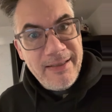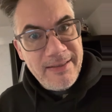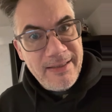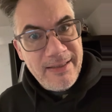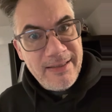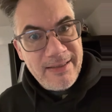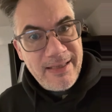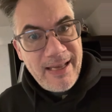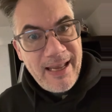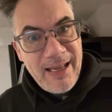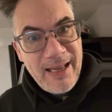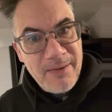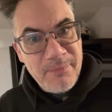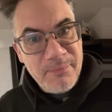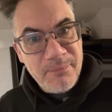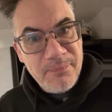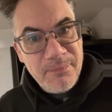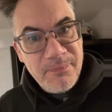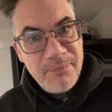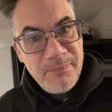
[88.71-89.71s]
it a scam?
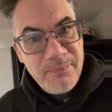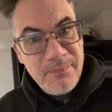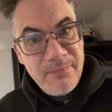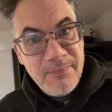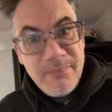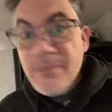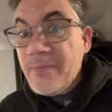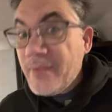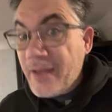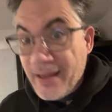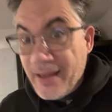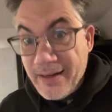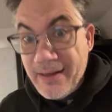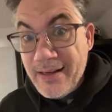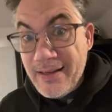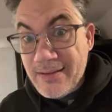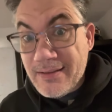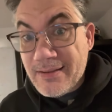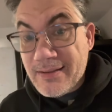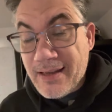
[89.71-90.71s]
and it
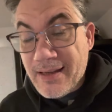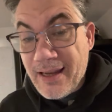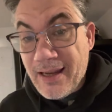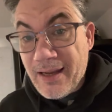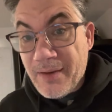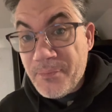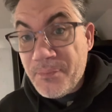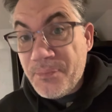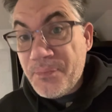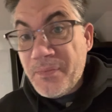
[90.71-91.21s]
is a scam.